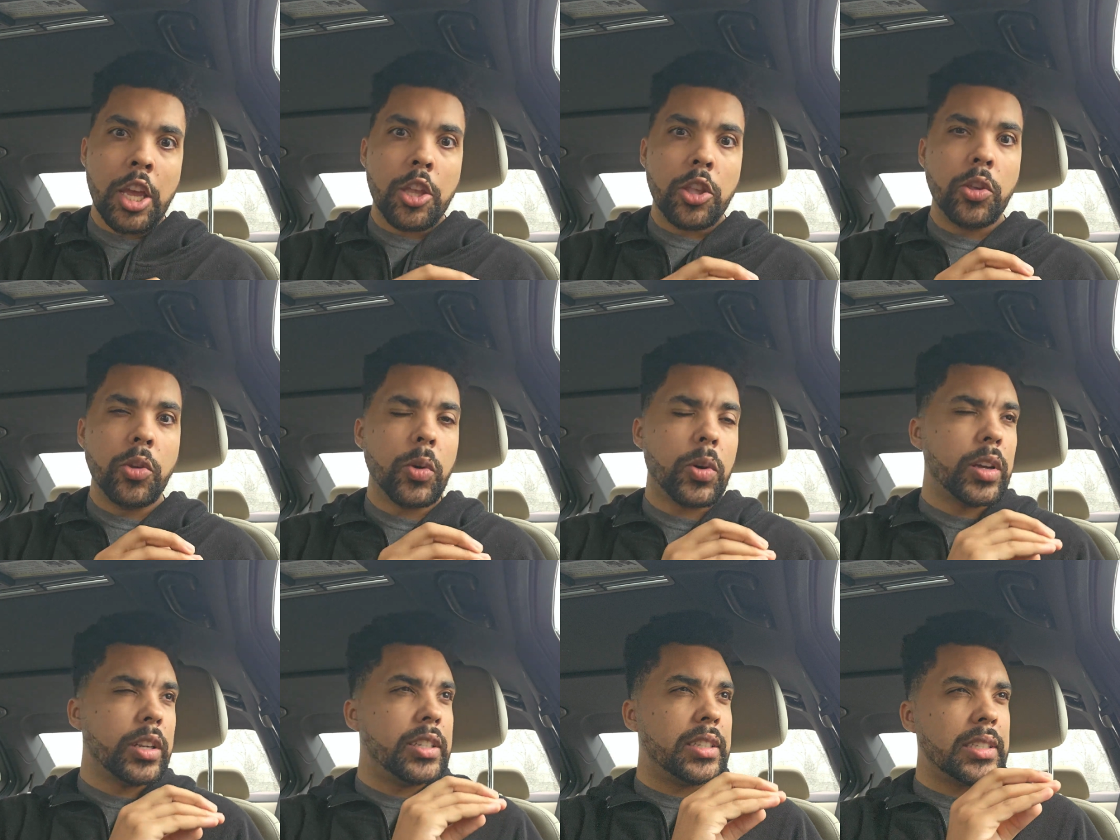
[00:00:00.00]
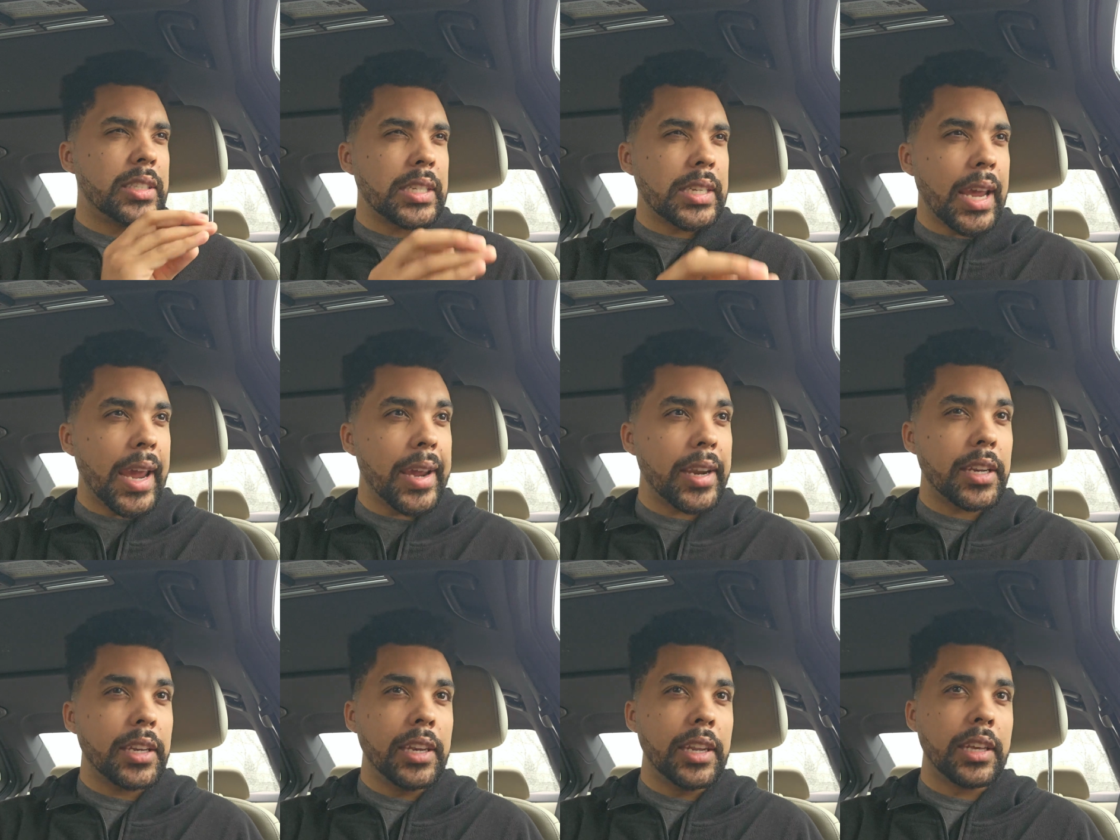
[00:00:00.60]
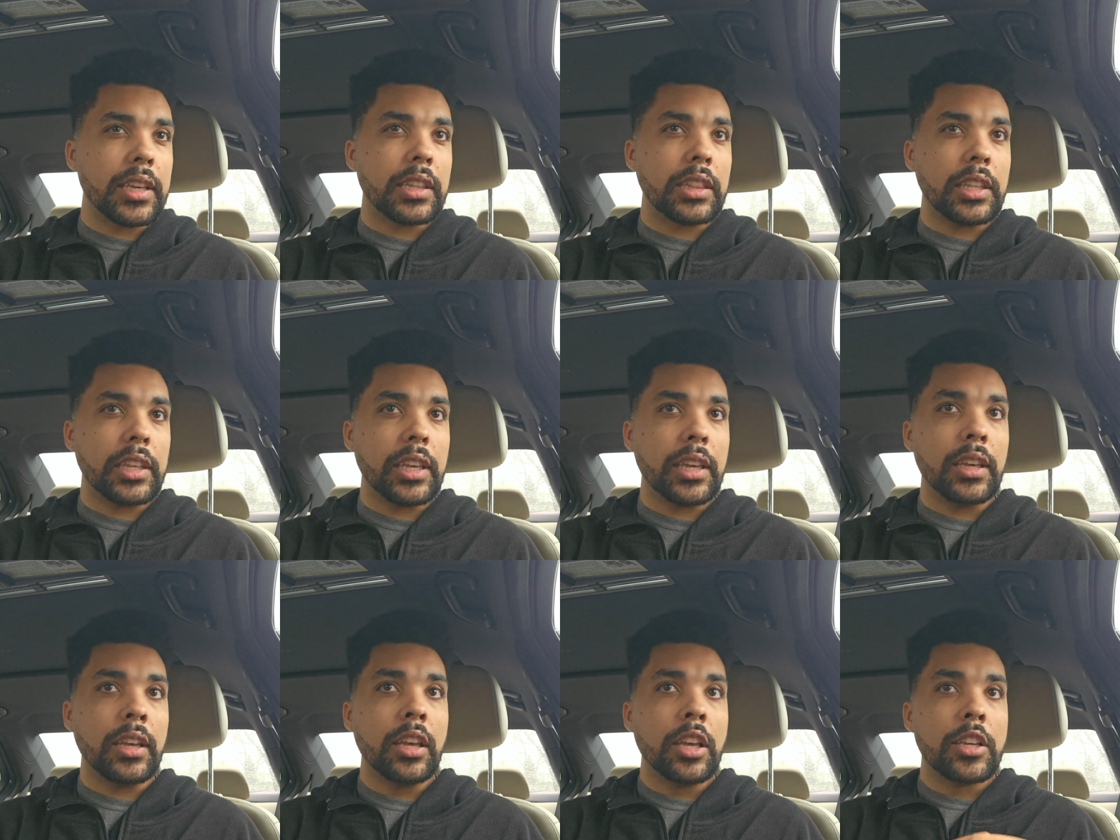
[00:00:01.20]
you could
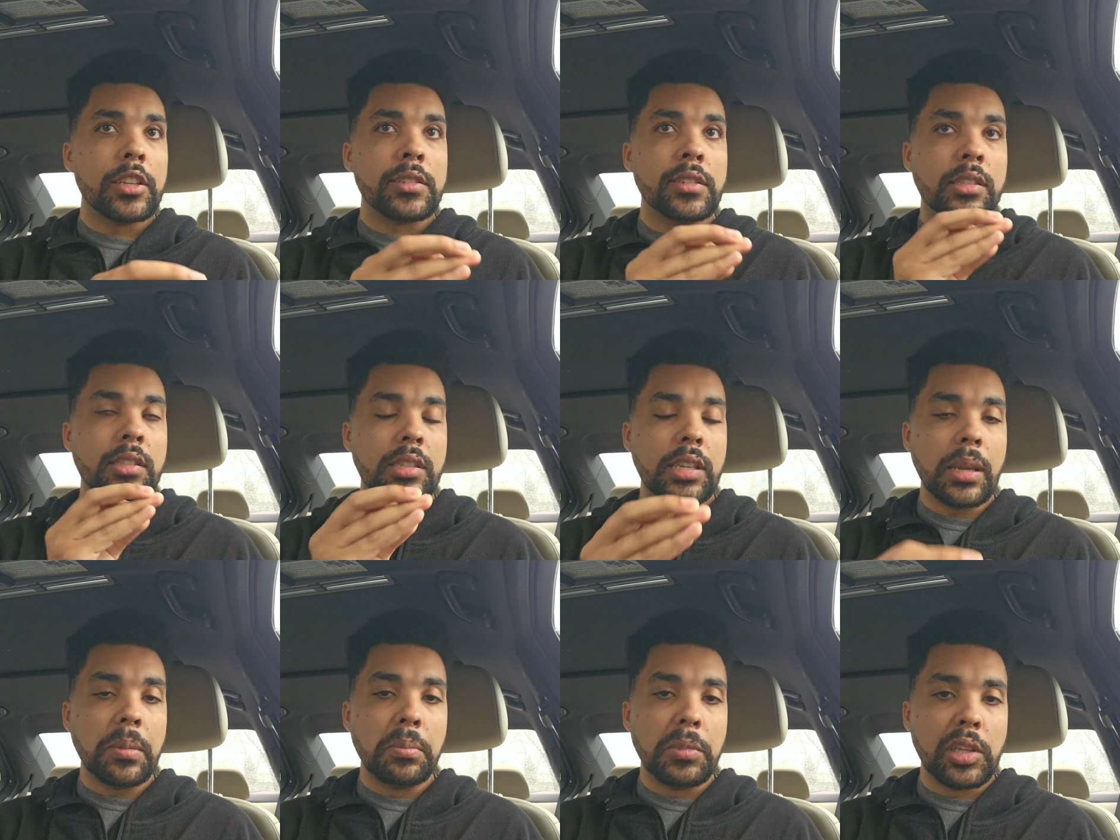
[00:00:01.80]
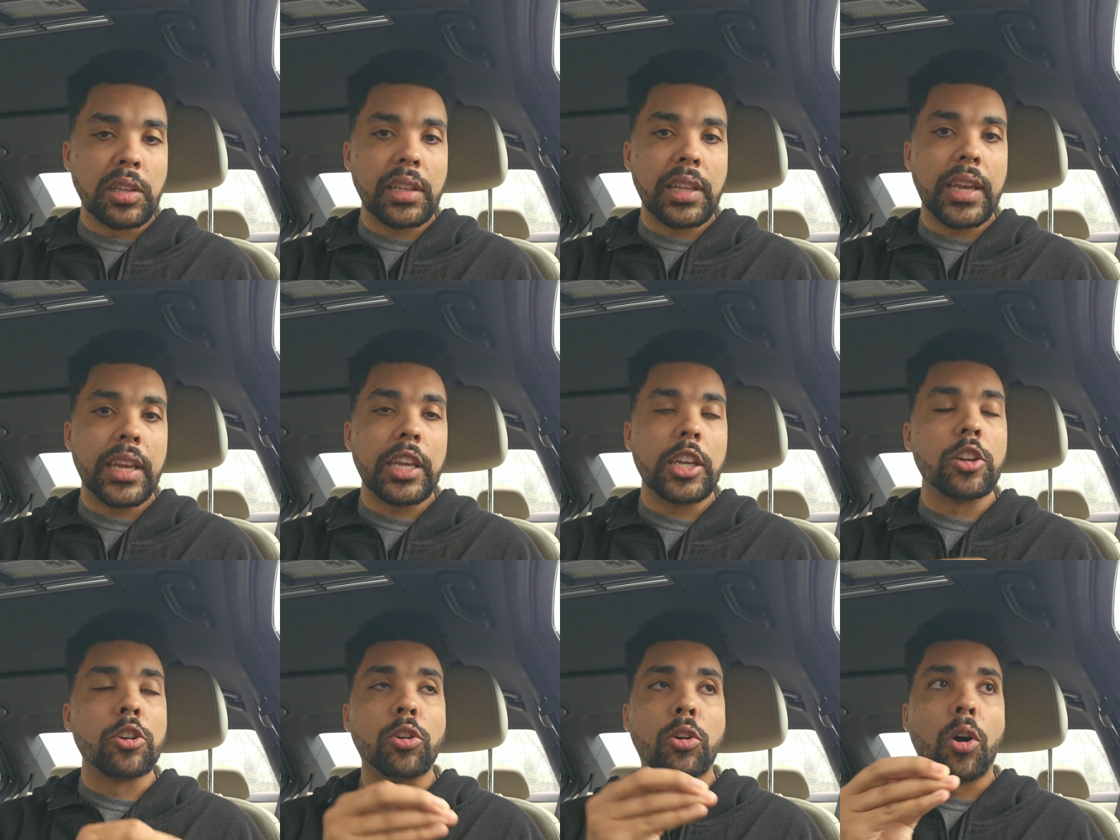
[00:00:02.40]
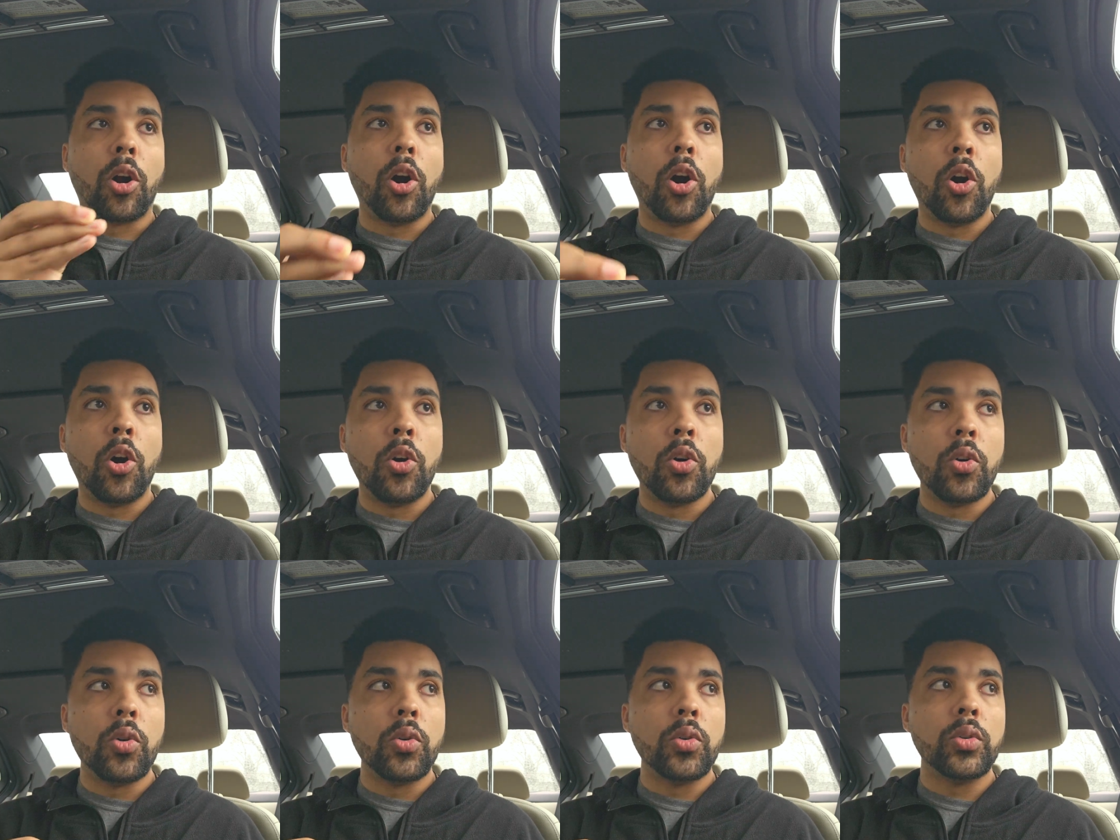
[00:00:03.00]
technically simulate your
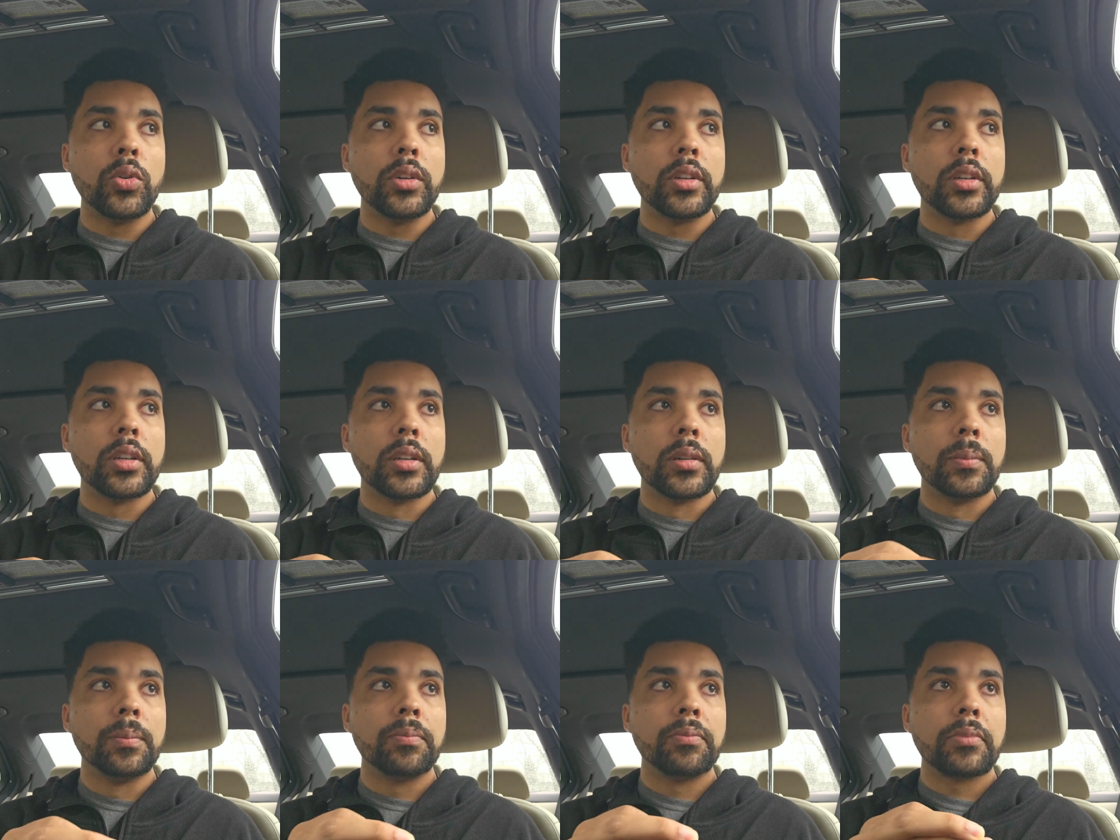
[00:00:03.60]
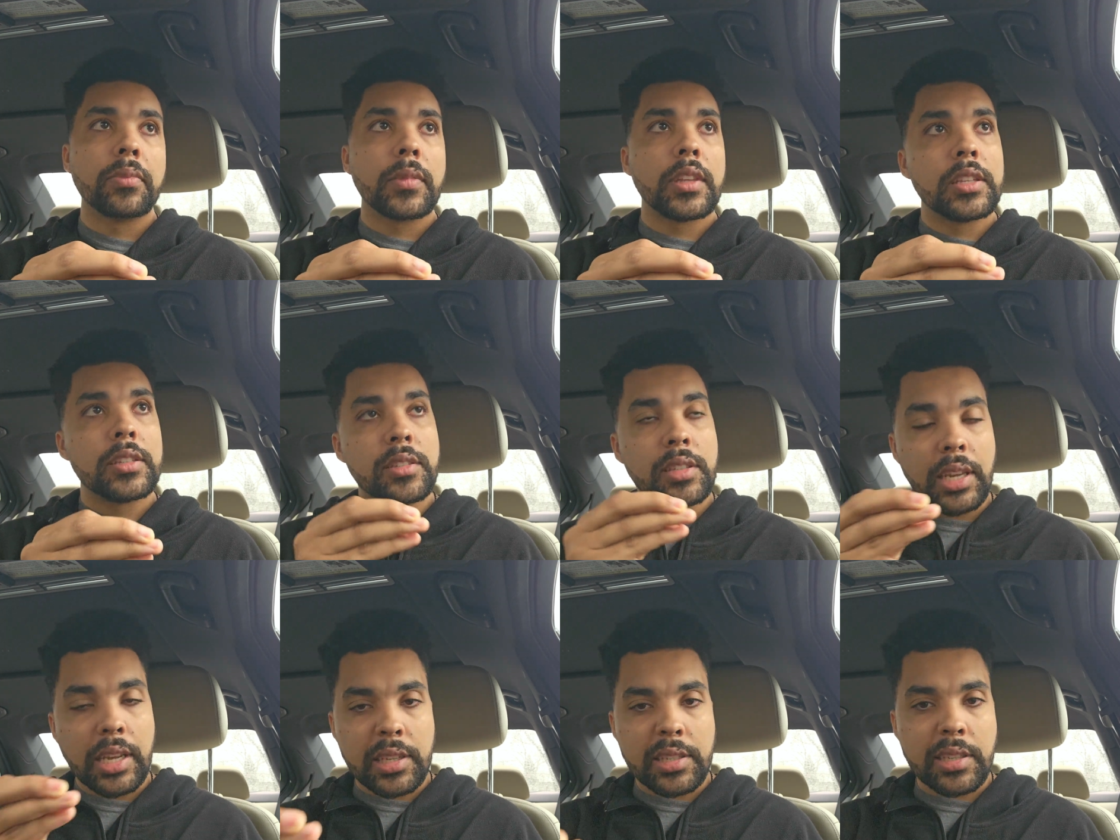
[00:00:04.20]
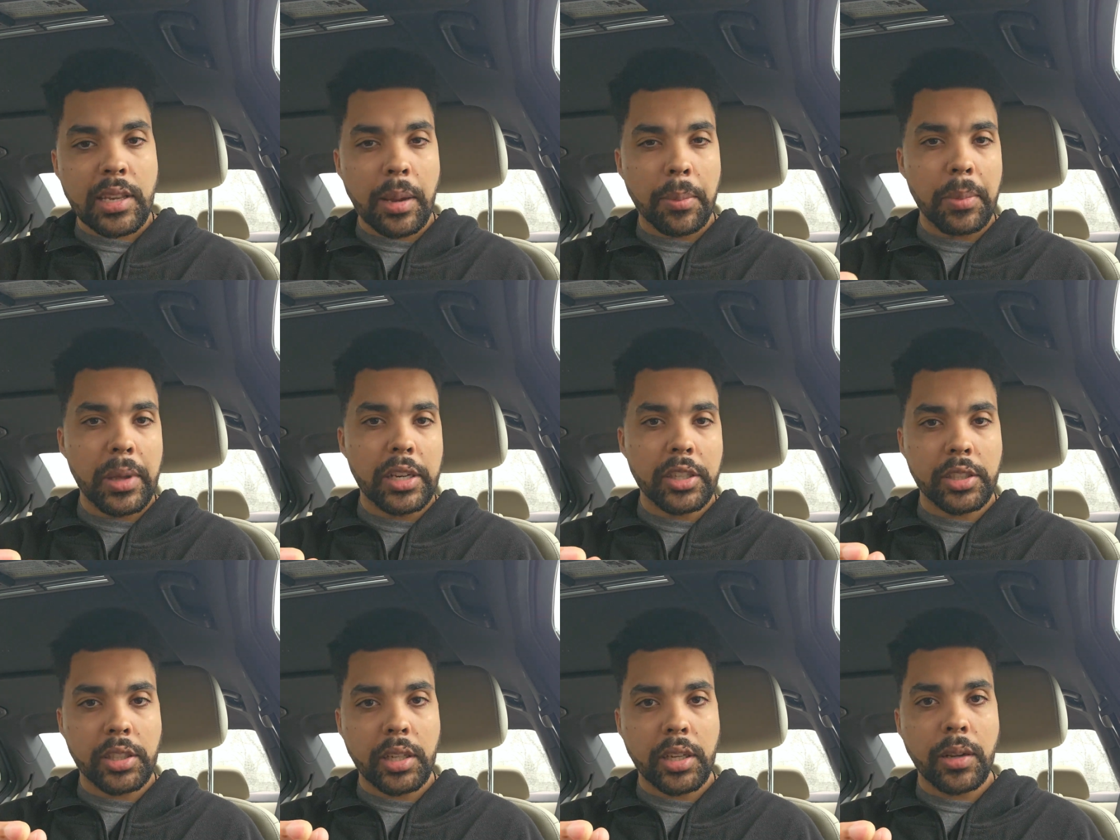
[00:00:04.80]
own sixth
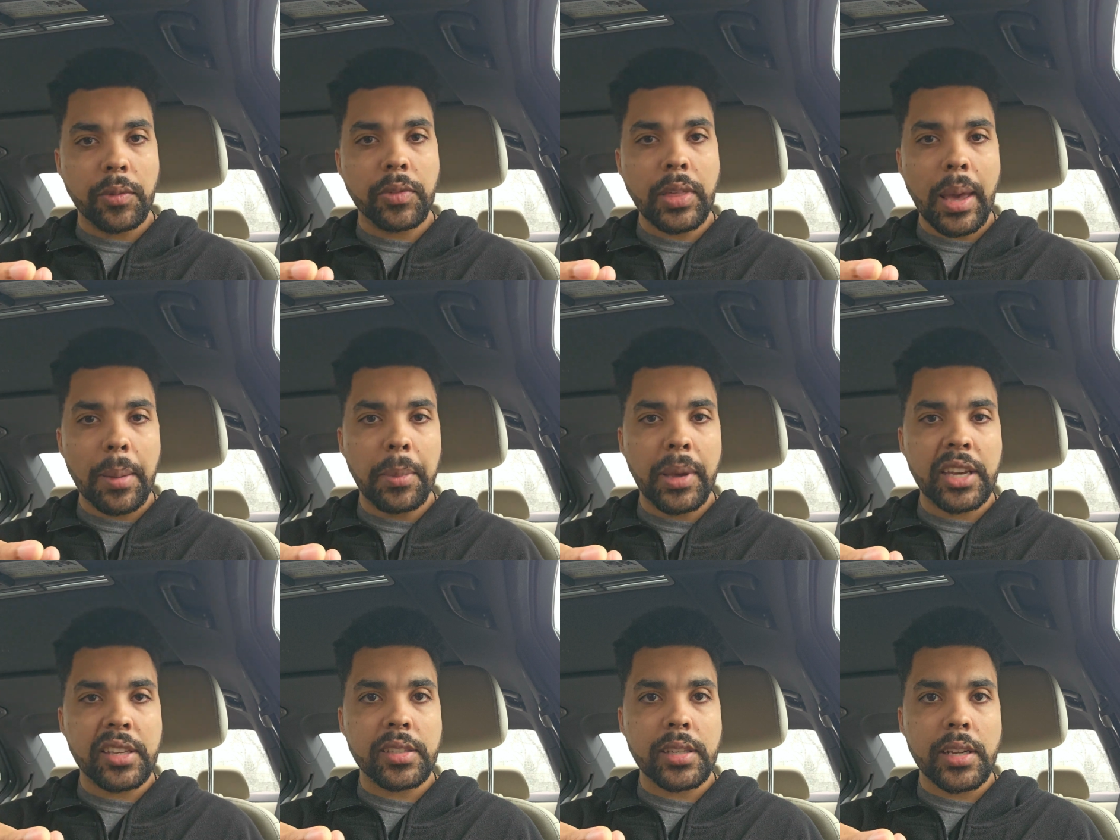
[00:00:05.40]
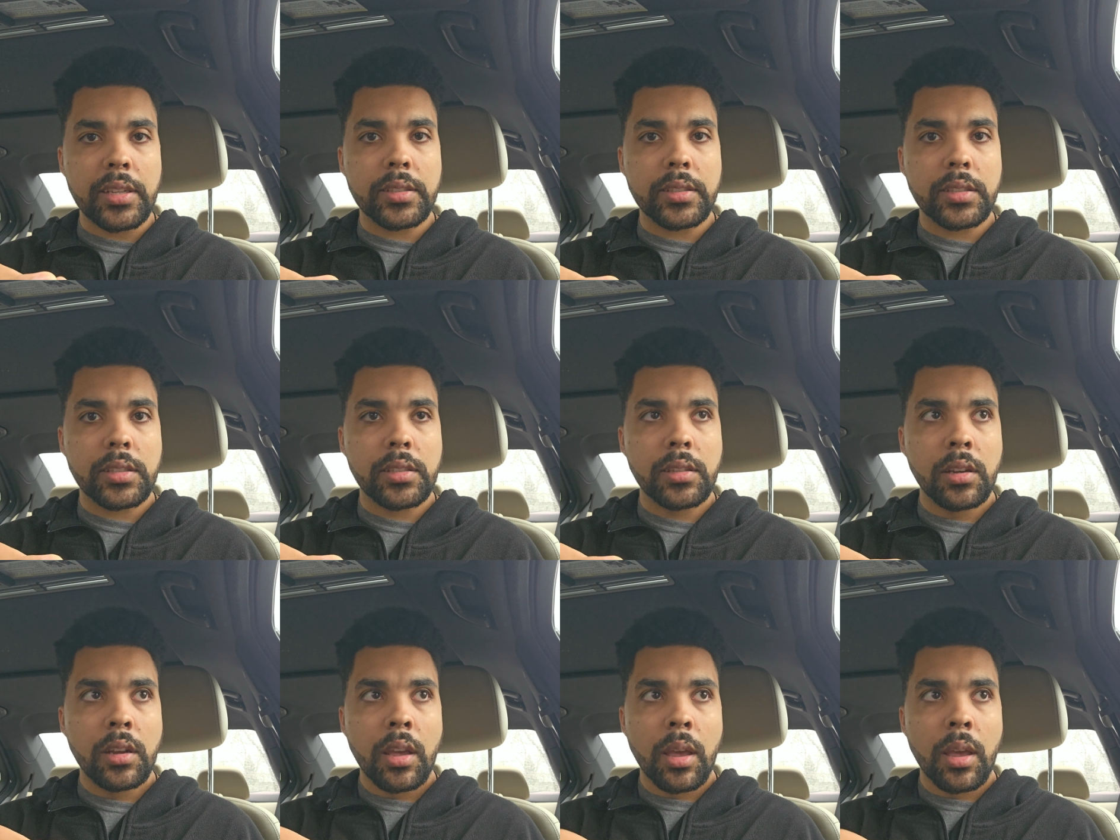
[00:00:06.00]
dimension, if that makes sense.